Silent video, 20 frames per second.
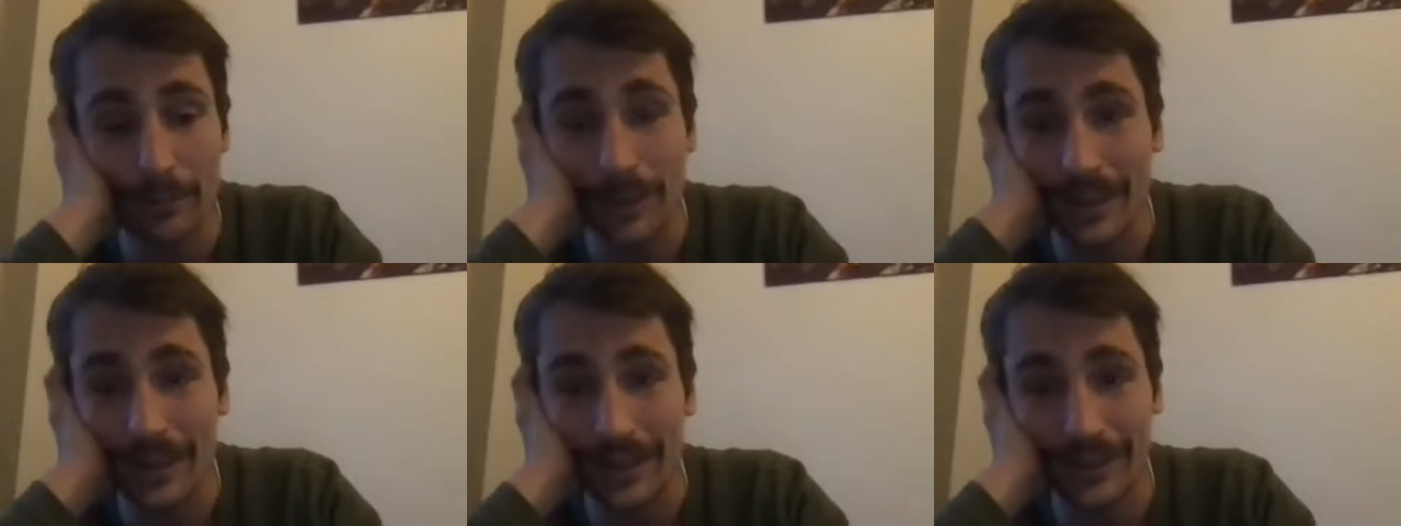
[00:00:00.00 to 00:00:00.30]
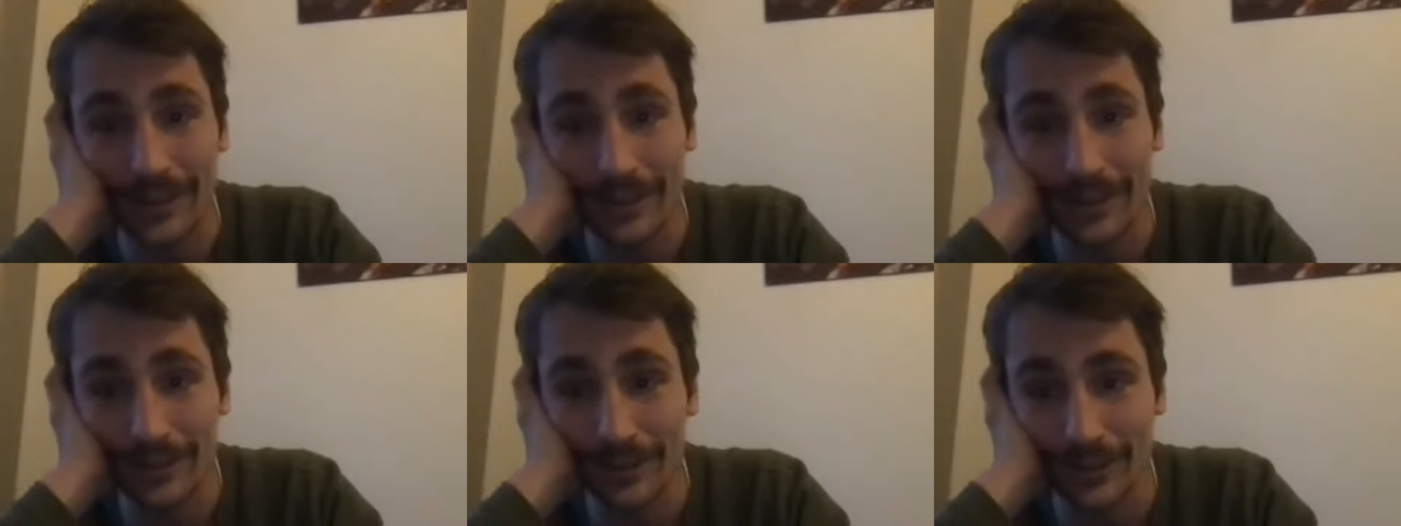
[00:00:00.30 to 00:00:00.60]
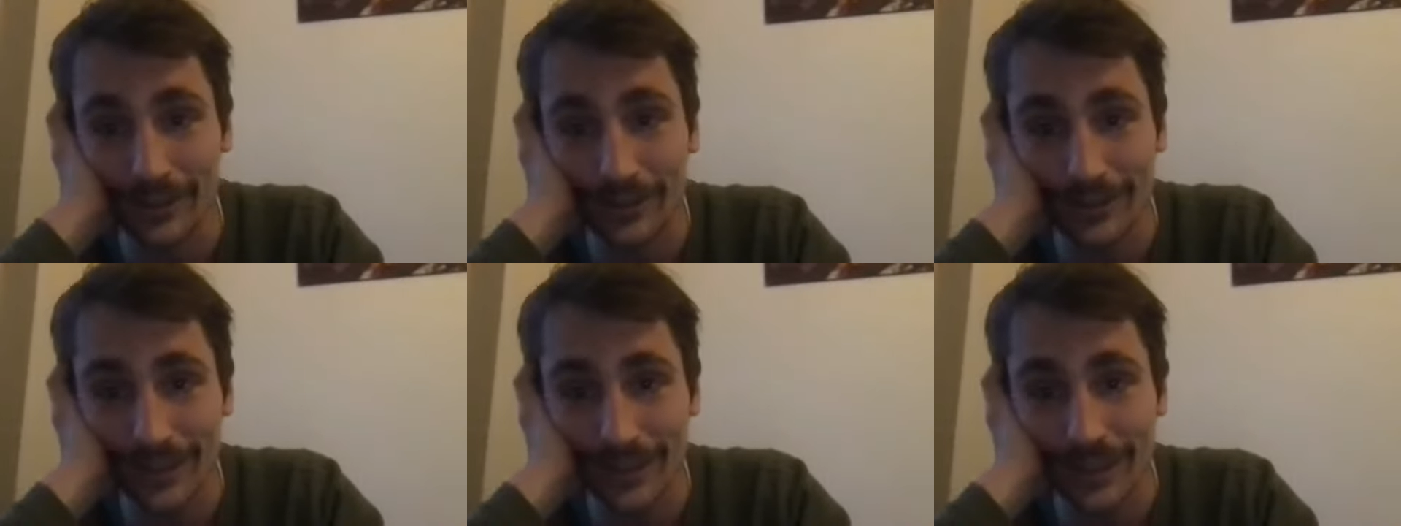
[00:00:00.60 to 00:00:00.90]
but
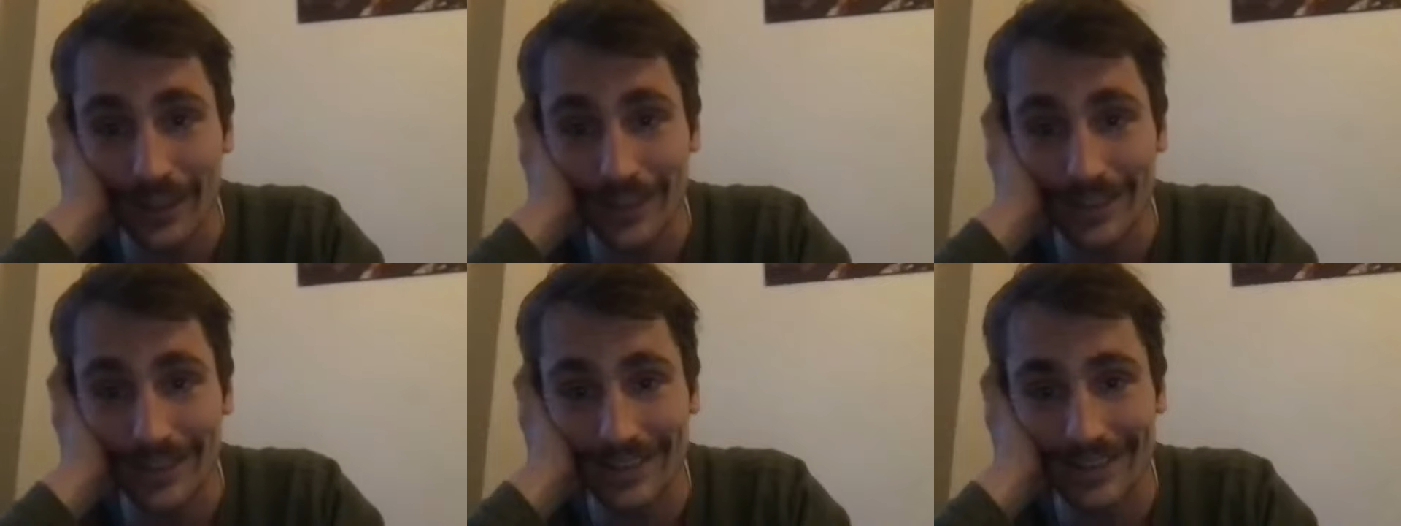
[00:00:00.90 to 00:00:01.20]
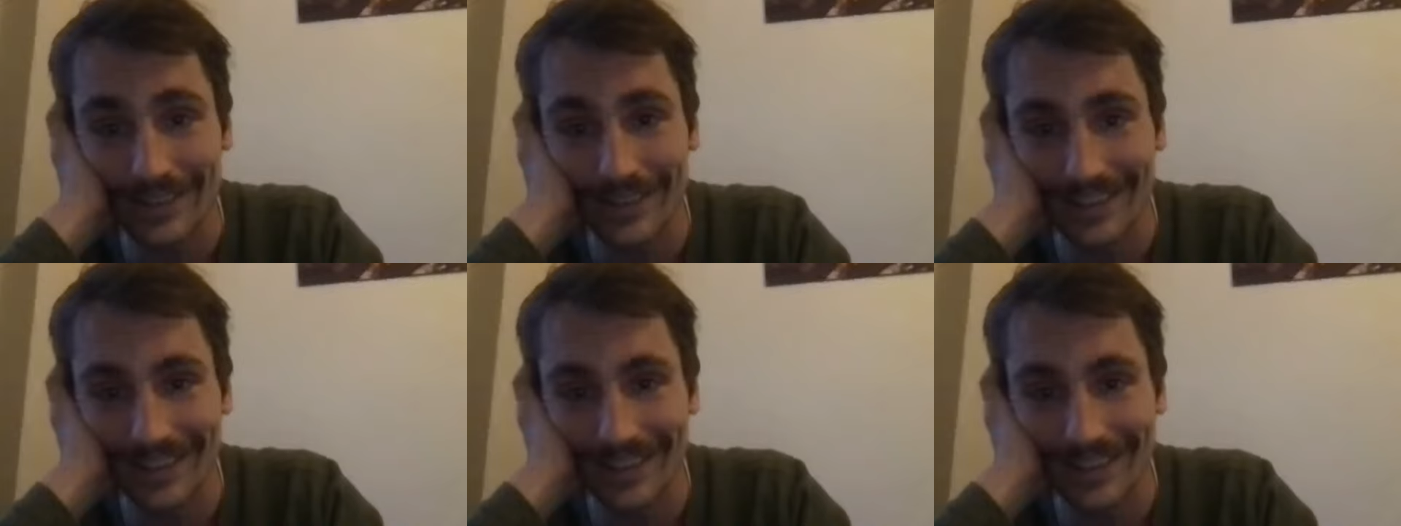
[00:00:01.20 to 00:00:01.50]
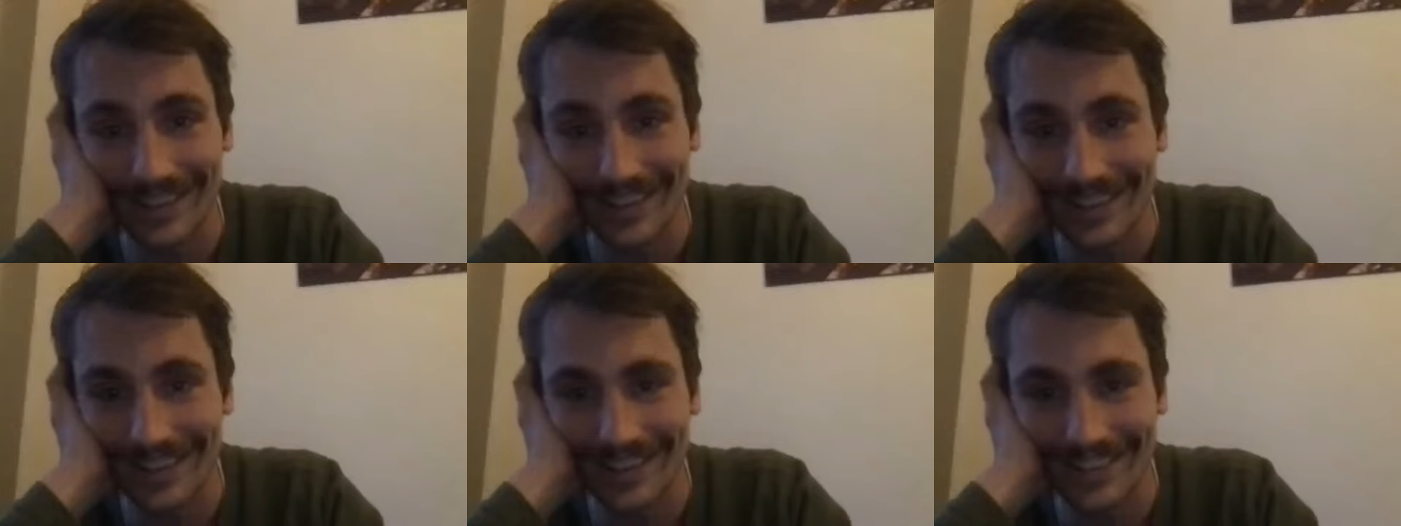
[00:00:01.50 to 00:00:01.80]
don't trust
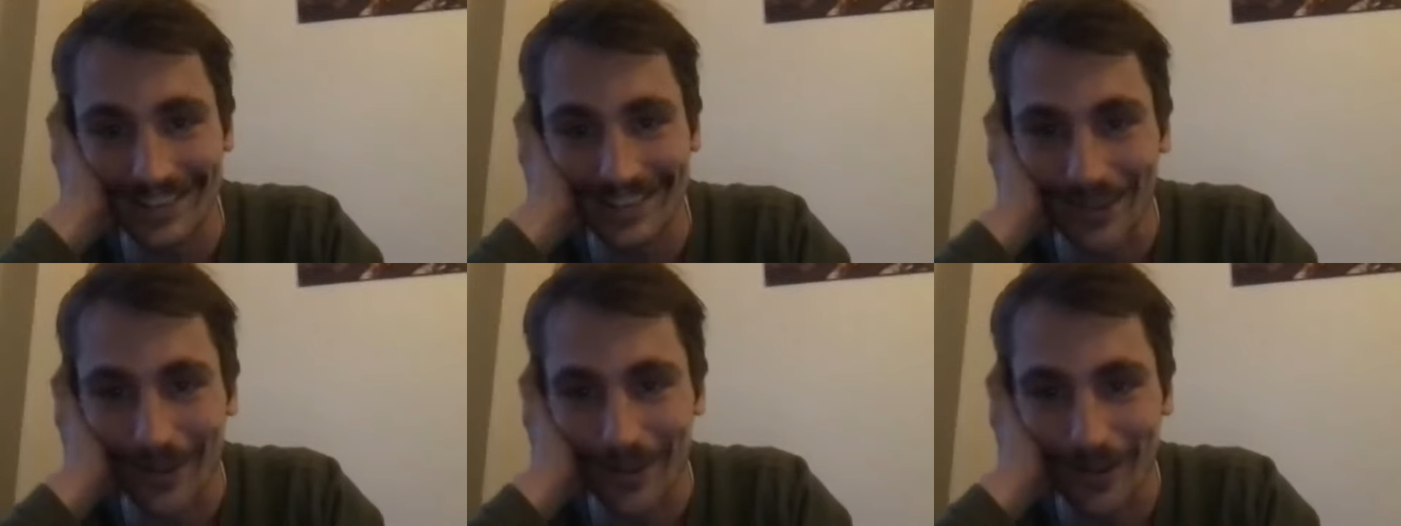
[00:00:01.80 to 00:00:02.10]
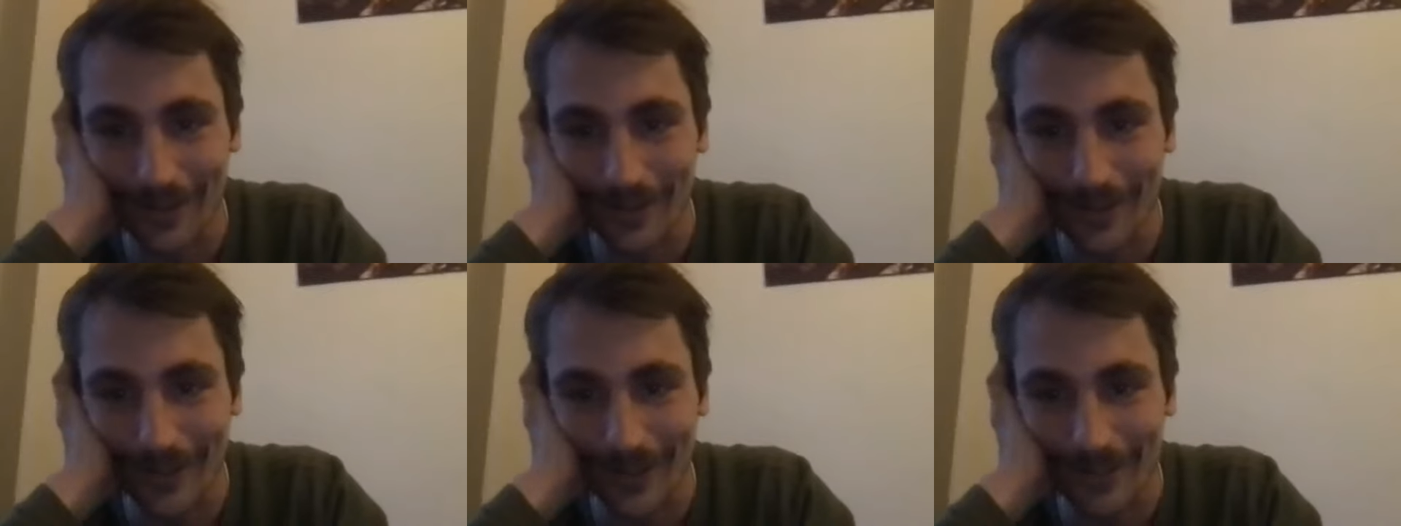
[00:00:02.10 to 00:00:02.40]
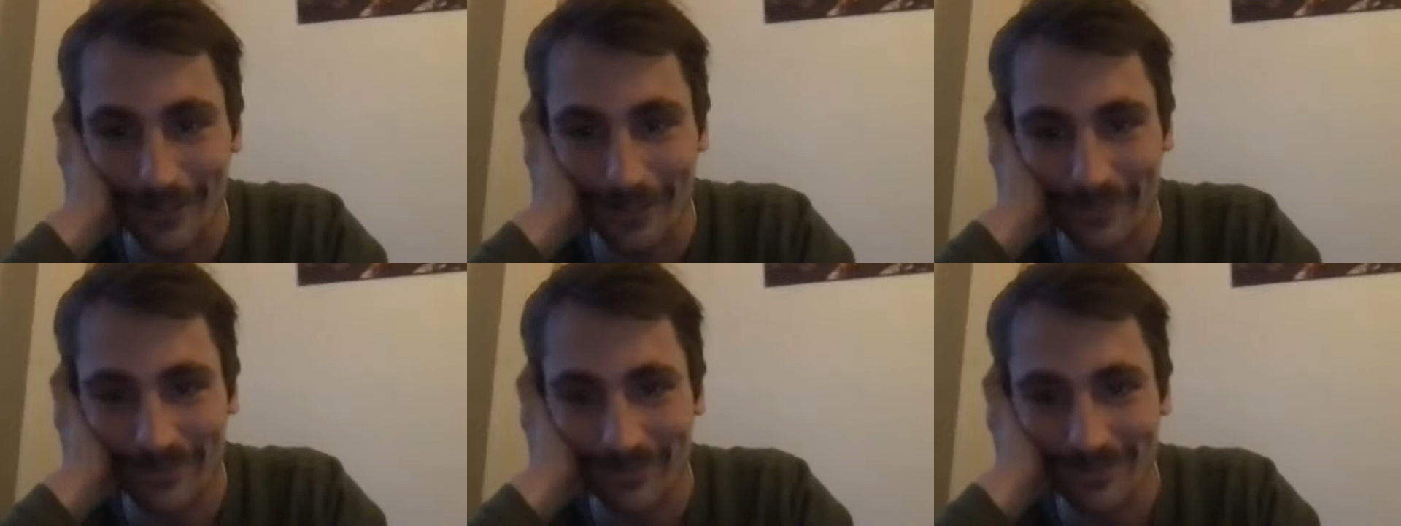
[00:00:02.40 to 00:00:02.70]
all of them.